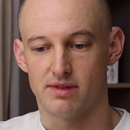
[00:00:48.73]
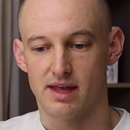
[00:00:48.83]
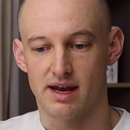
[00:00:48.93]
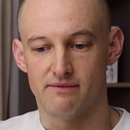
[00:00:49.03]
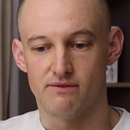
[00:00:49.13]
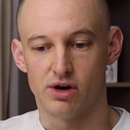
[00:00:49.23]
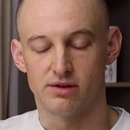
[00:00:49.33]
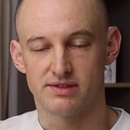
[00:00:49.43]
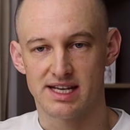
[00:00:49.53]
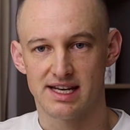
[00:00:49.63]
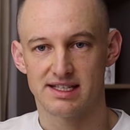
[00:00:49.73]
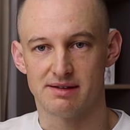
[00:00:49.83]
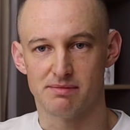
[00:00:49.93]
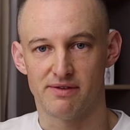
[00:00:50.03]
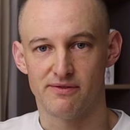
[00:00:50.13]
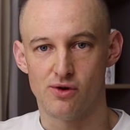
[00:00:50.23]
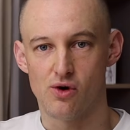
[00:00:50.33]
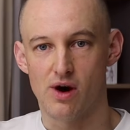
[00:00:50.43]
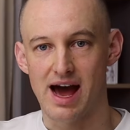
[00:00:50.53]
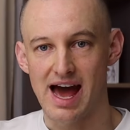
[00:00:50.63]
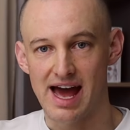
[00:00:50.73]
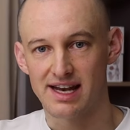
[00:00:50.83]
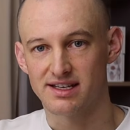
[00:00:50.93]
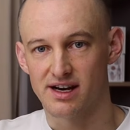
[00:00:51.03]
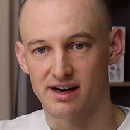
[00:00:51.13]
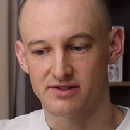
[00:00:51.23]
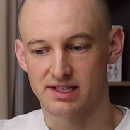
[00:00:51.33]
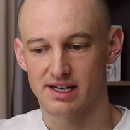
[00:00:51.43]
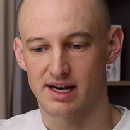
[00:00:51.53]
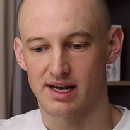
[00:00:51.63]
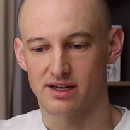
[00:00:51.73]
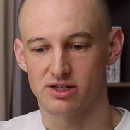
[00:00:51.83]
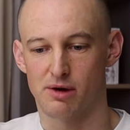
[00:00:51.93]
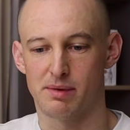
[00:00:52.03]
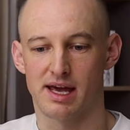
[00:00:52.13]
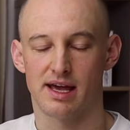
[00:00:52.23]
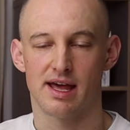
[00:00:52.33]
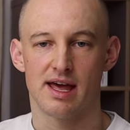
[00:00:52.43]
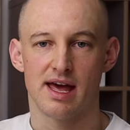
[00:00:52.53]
it involves testing before and after studying a topic,